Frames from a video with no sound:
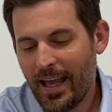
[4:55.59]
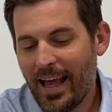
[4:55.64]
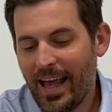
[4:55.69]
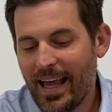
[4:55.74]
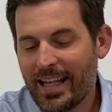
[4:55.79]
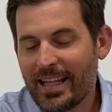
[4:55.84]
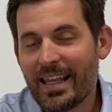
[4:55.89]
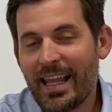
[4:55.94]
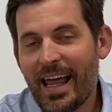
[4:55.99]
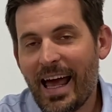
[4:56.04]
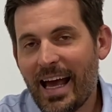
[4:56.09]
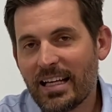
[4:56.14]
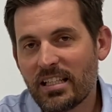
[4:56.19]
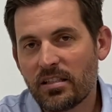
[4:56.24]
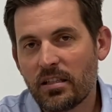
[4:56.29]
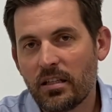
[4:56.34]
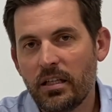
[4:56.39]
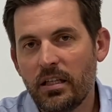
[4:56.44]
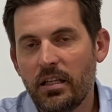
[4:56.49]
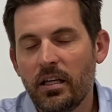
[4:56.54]
And
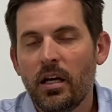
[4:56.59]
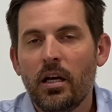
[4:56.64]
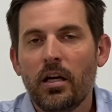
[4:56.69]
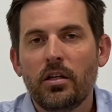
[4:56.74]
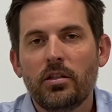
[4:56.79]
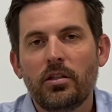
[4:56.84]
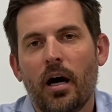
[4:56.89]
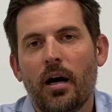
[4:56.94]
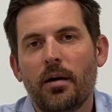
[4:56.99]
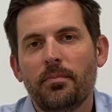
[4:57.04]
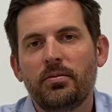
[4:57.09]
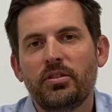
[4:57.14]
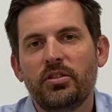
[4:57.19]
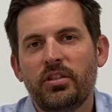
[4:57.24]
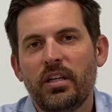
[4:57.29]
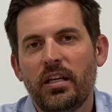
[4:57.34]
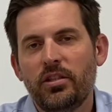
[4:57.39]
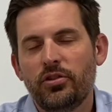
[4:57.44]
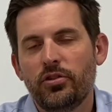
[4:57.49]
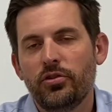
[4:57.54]
lastly,
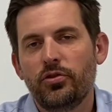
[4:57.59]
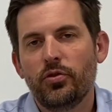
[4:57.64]
compensation